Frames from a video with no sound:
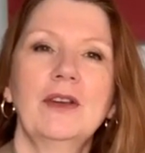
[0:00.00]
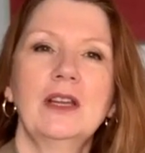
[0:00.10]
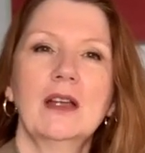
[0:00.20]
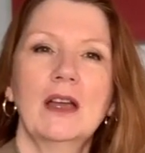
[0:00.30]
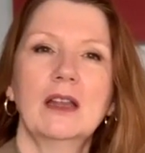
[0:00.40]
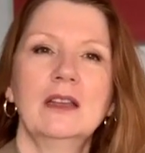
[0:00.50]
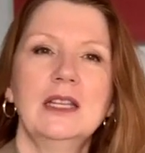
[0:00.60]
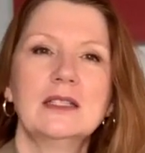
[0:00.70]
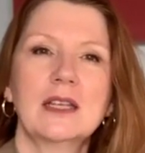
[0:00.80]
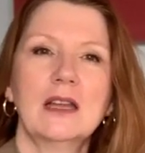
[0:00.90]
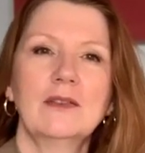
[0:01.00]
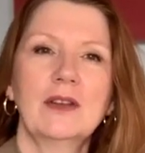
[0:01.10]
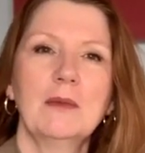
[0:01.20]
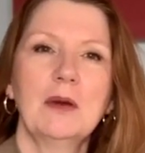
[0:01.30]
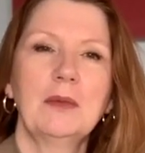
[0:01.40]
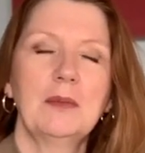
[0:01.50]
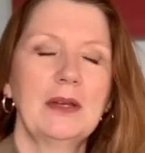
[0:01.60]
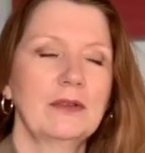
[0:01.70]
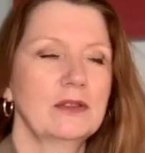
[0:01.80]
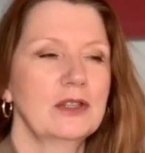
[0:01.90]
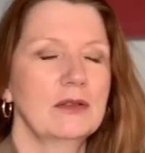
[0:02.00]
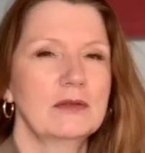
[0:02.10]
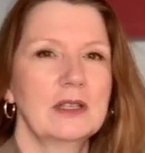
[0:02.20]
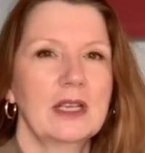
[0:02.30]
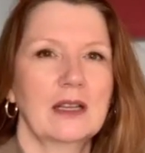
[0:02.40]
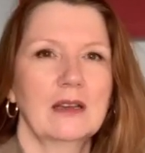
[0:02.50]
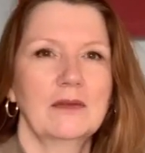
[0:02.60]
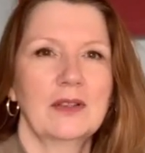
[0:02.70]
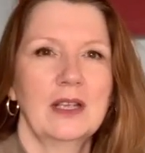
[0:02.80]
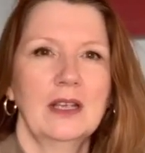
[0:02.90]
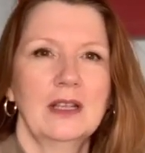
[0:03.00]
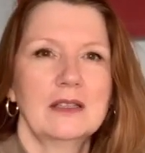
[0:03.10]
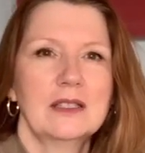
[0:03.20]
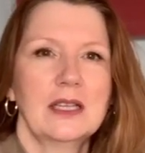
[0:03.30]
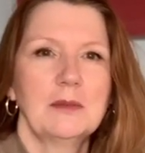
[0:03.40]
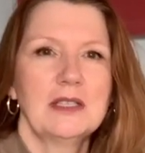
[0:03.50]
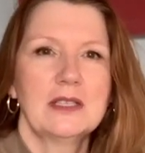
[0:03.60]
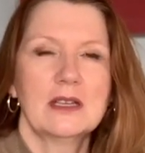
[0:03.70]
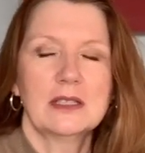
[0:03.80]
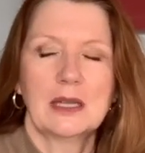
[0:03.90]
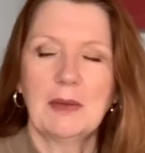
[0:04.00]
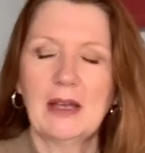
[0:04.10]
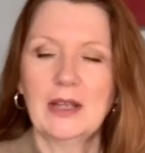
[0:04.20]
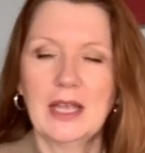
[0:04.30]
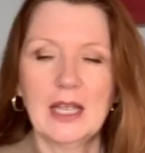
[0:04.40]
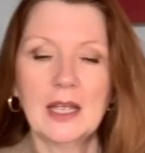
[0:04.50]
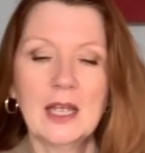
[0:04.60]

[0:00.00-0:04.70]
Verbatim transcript: I, I need to kind of come up a bit on the shoulder. They kind of seam is starting about here.